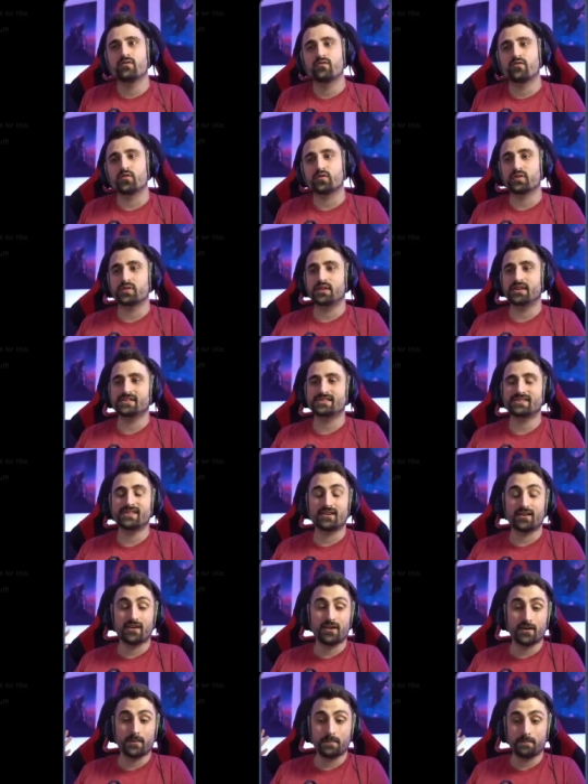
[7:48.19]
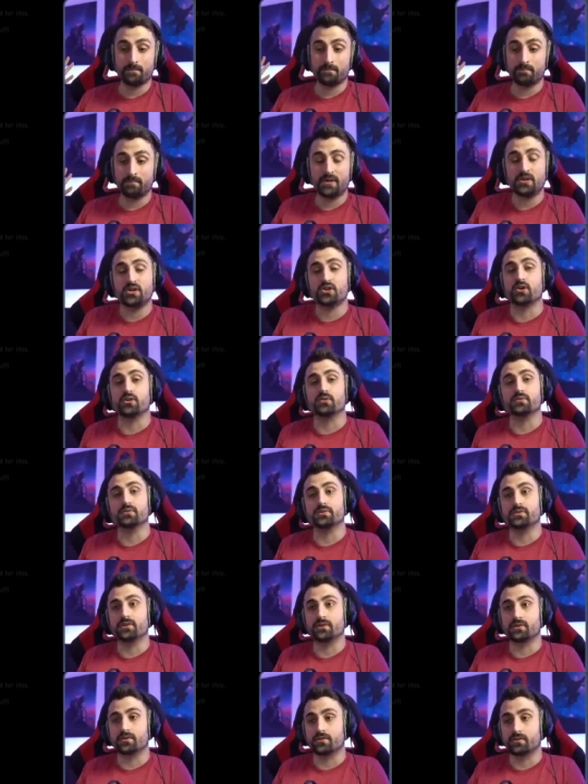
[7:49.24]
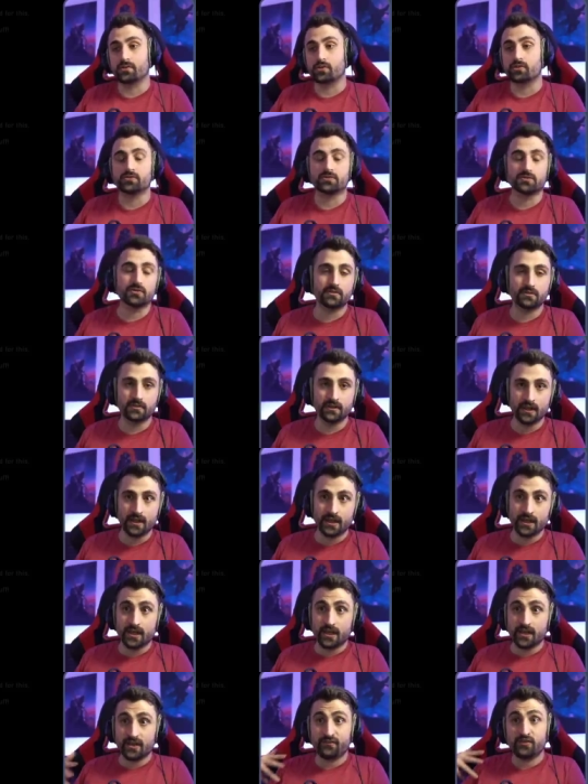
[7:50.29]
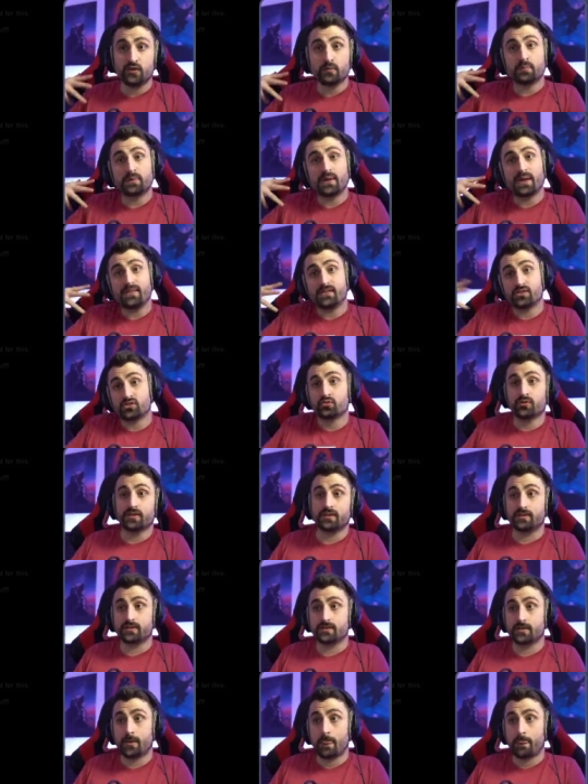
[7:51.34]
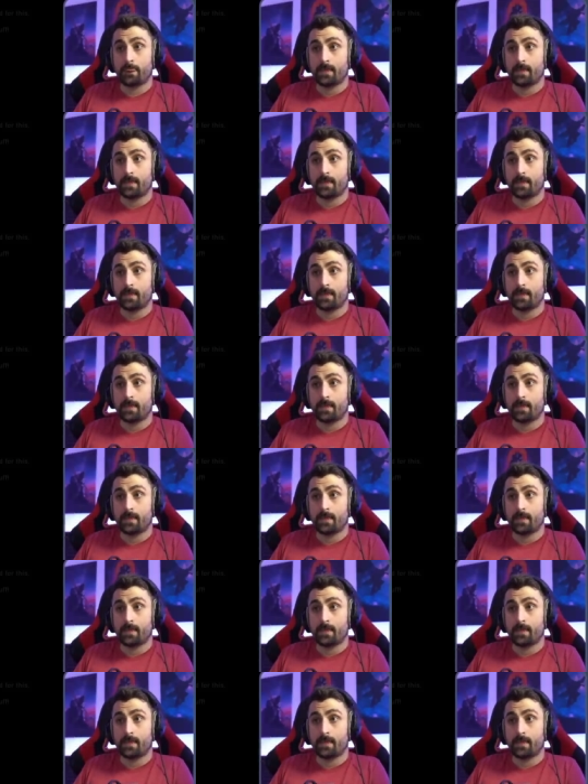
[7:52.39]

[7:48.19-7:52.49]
for things that are beyond their control. If you play the twins,